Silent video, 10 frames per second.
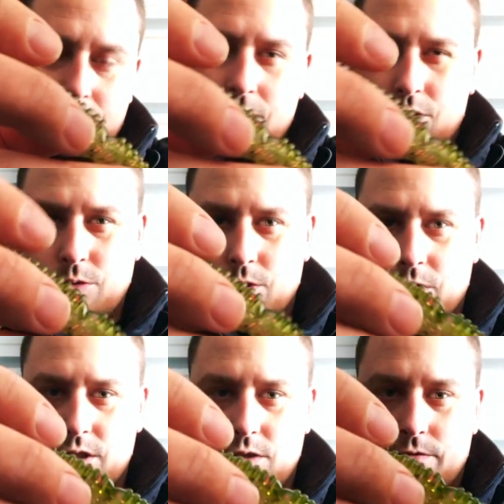a little too
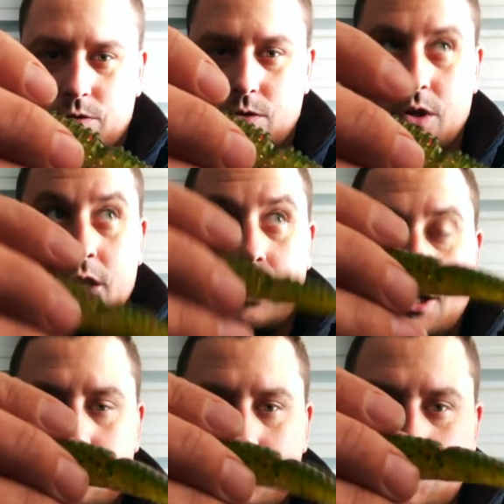aggressive for
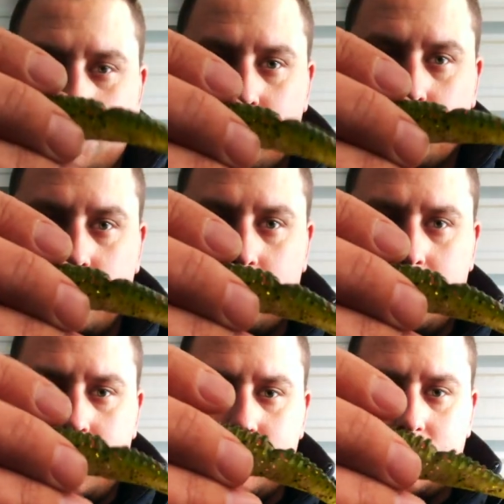most of your winter
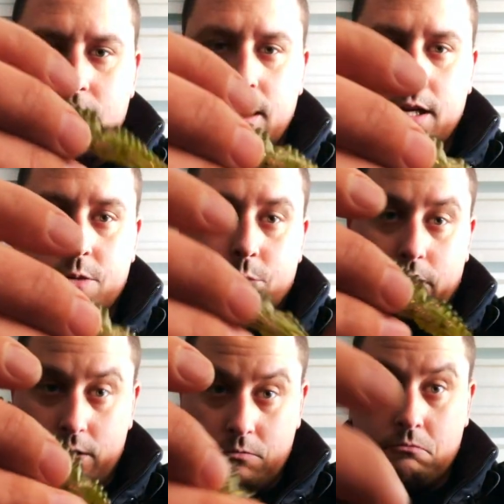days,
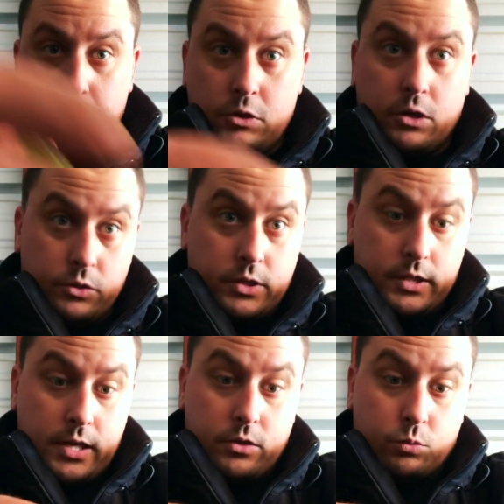but you know, you
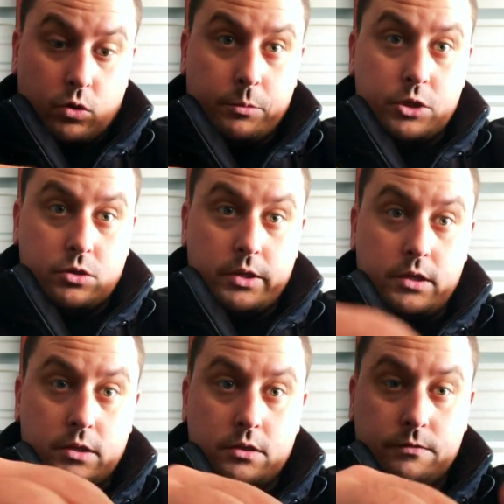get that good warming
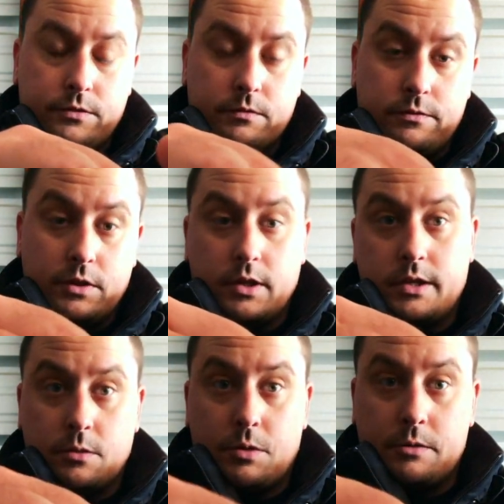trend and you feel like
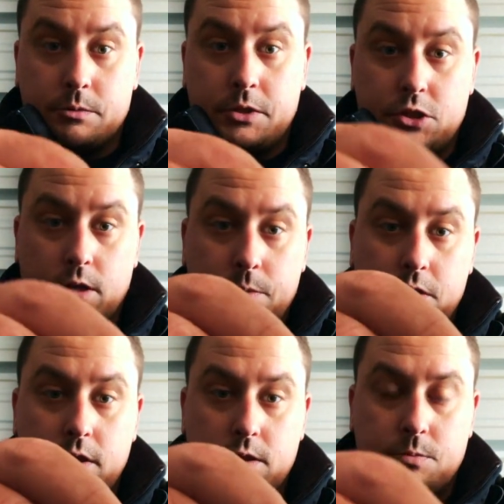they're probably chomping
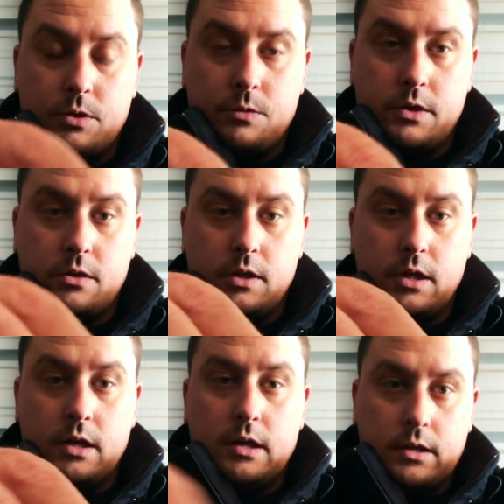things pretty well,
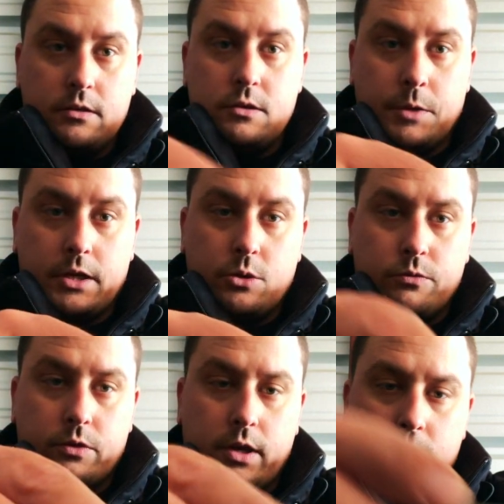you might go
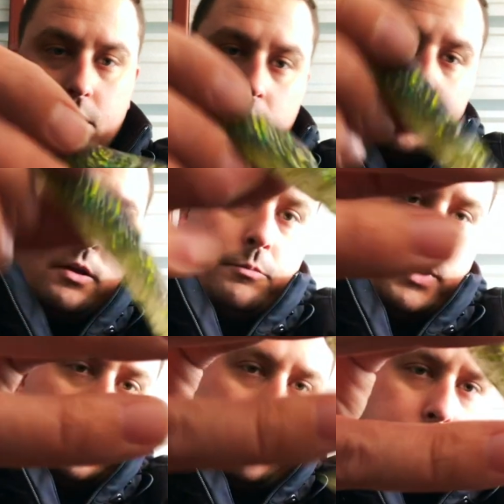for that one. But
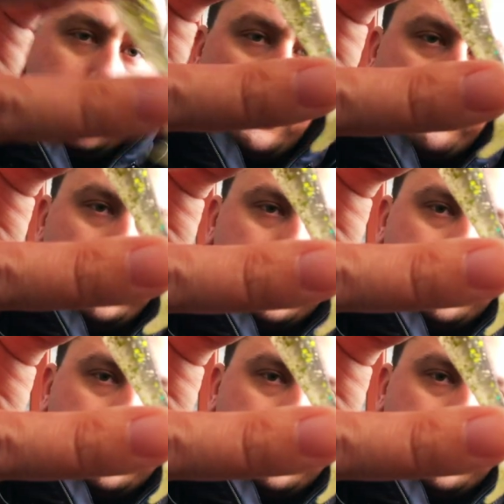I typically go for this